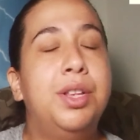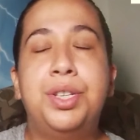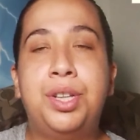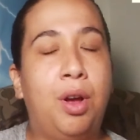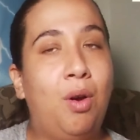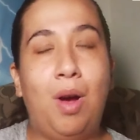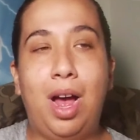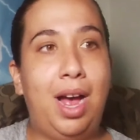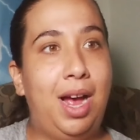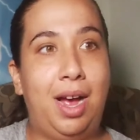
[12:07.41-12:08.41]

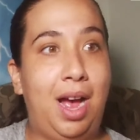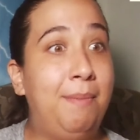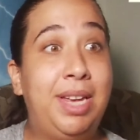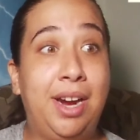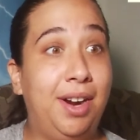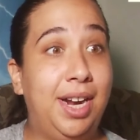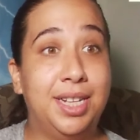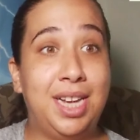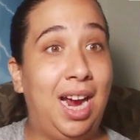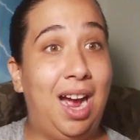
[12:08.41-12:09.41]
So I'm
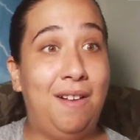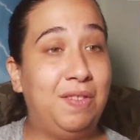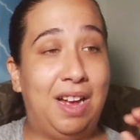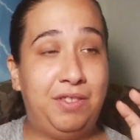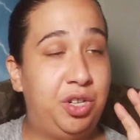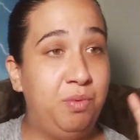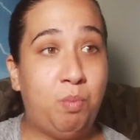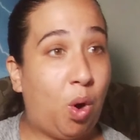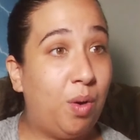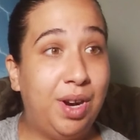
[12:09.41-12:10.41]
curious. I have to do
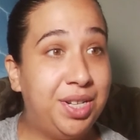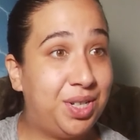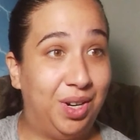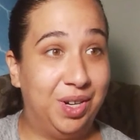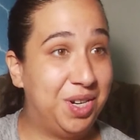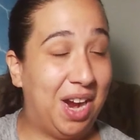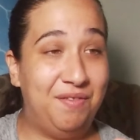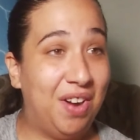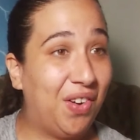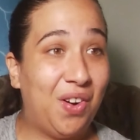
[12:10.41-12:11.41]
more research.
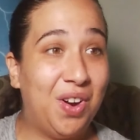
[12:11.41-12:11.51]
I've never